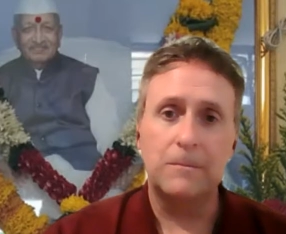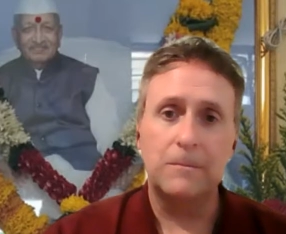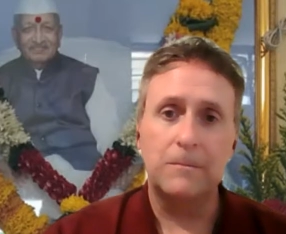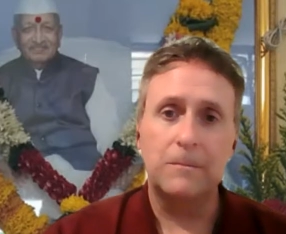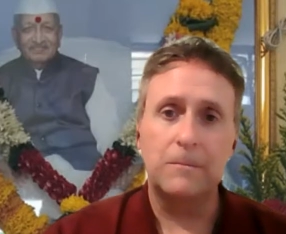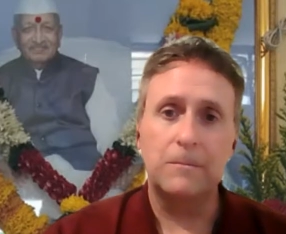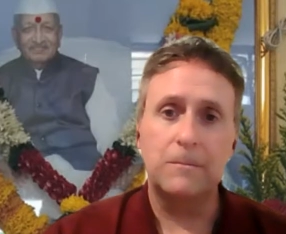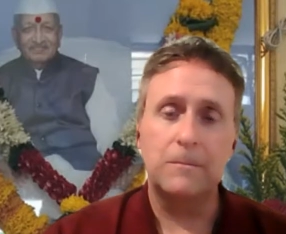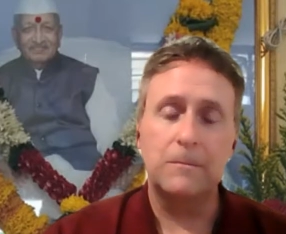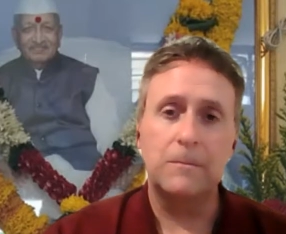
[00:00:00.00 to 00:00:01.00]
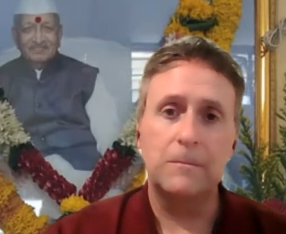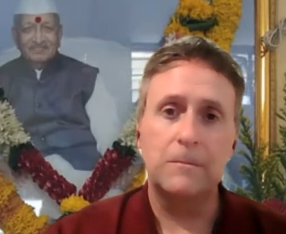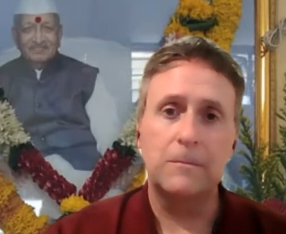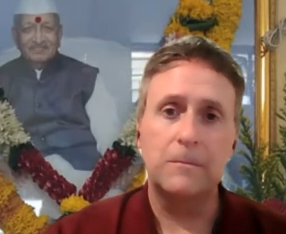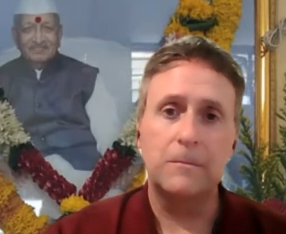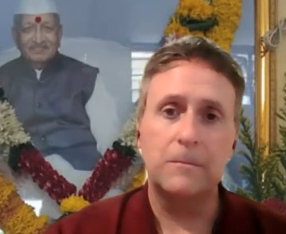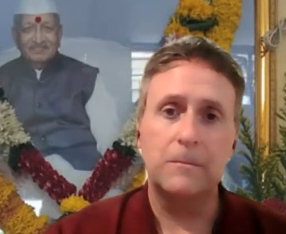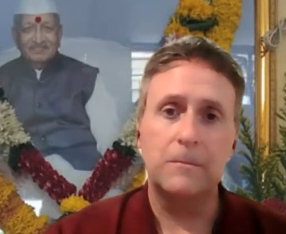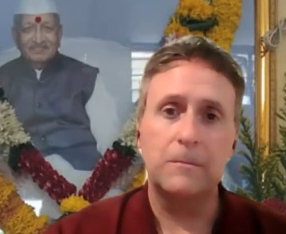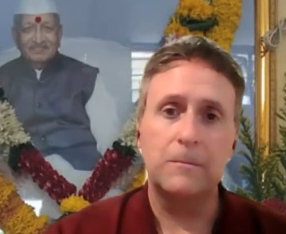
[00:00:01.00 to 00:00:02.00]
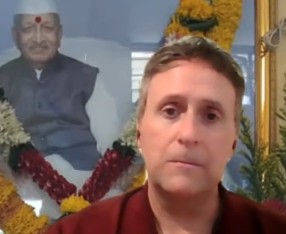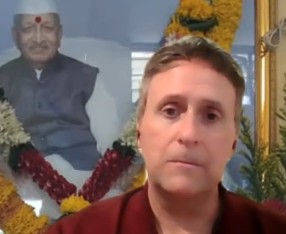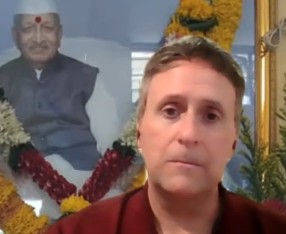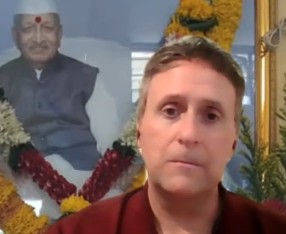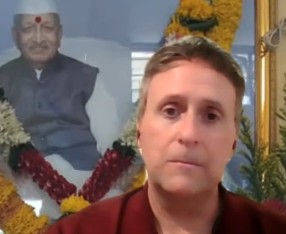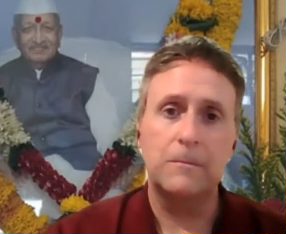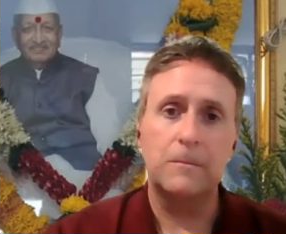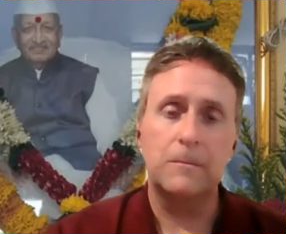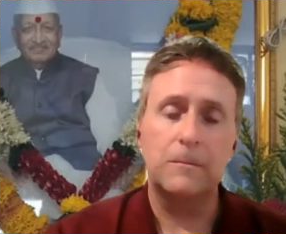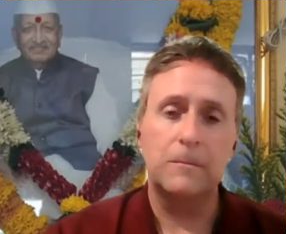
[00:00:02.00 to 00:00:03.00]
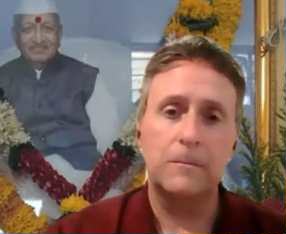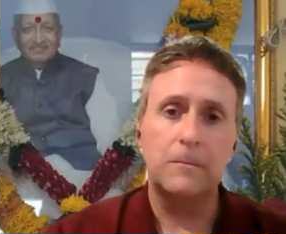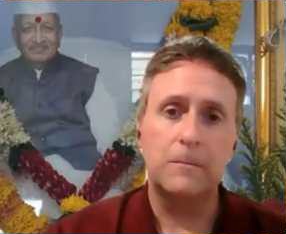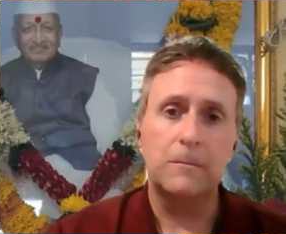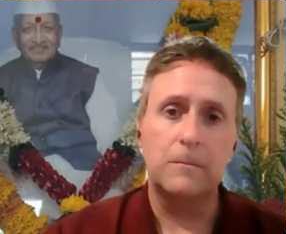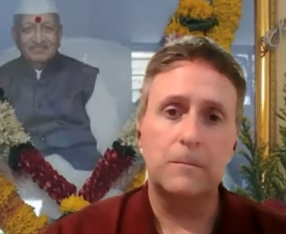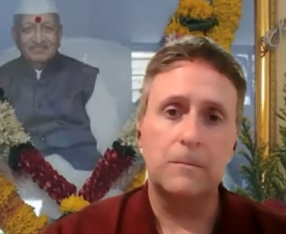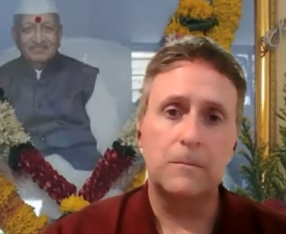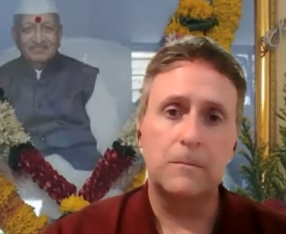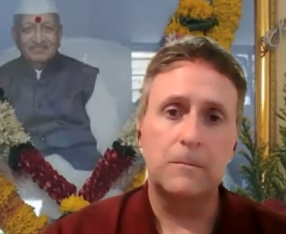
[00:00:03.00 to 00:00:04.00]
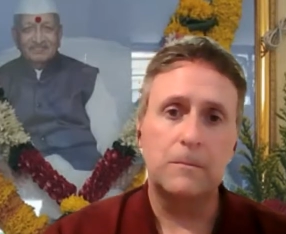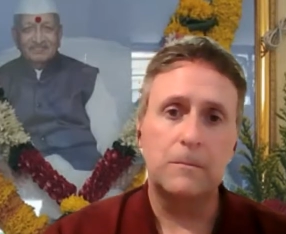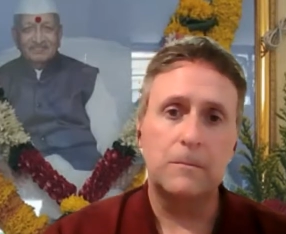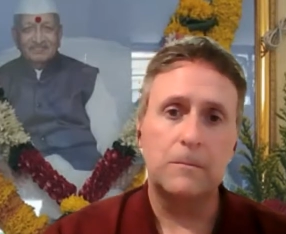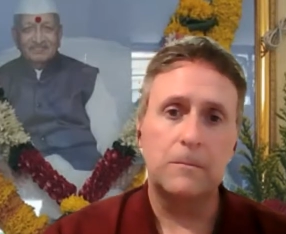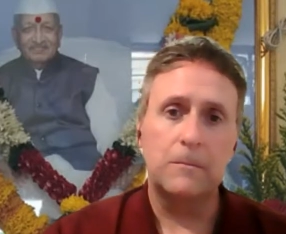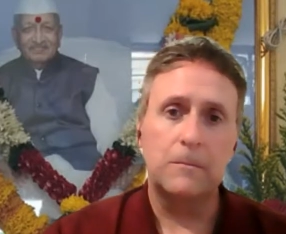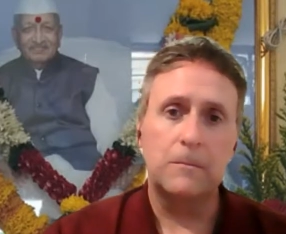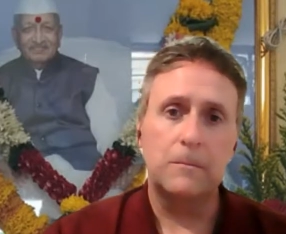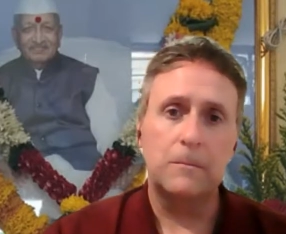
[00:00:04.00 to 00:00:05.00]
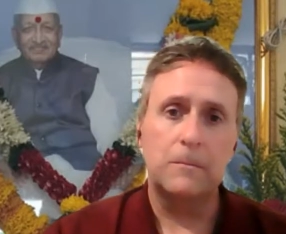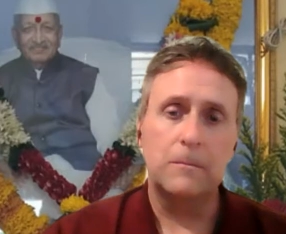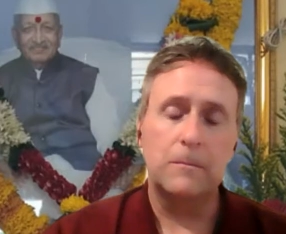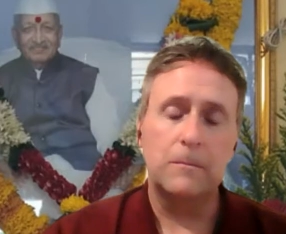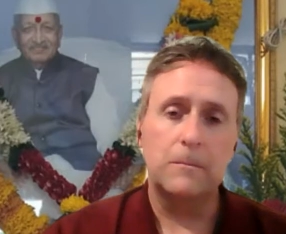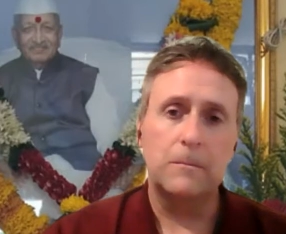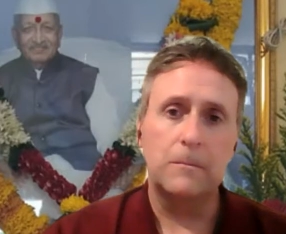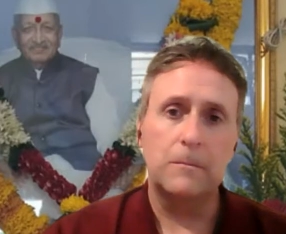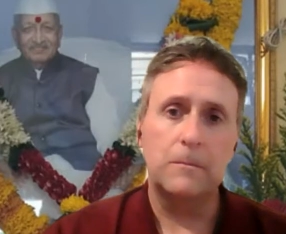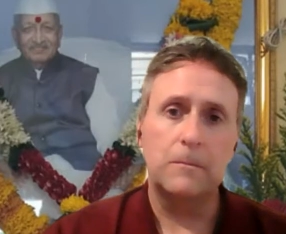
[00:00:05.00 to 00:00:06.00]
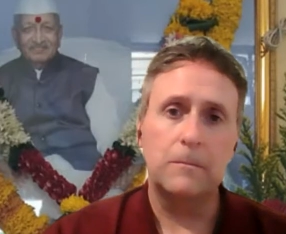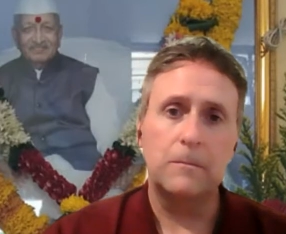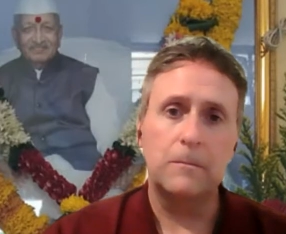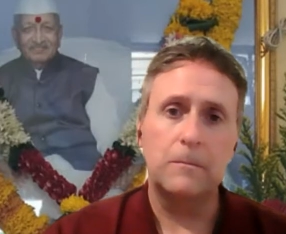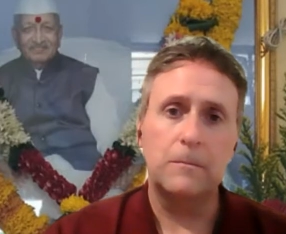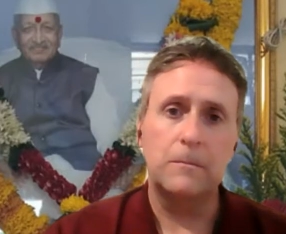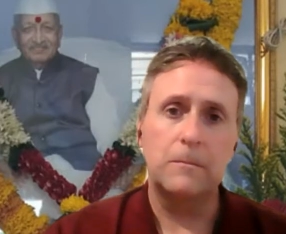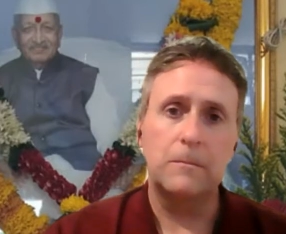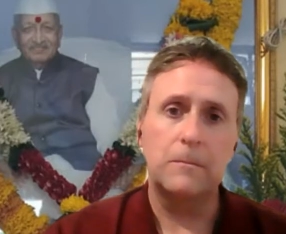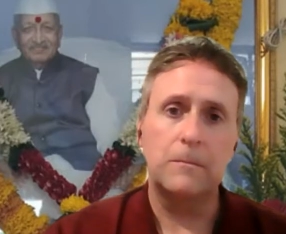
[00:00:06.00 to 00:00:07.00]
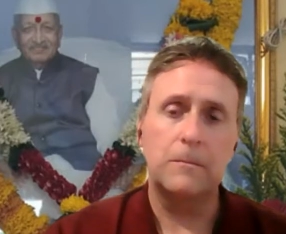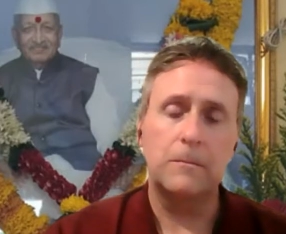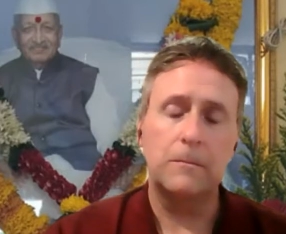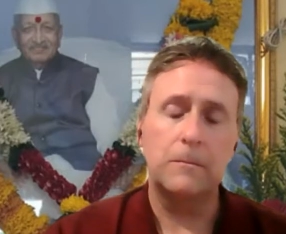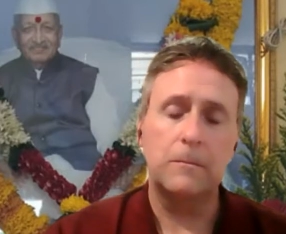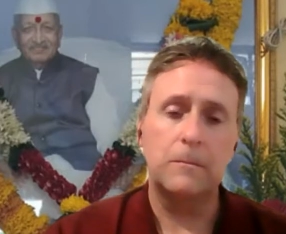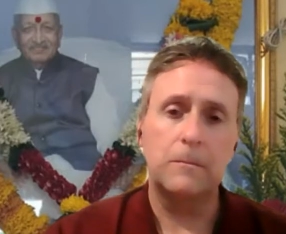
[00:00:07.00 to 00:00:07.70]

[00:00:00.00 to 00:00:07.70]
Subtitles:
Nothing is said.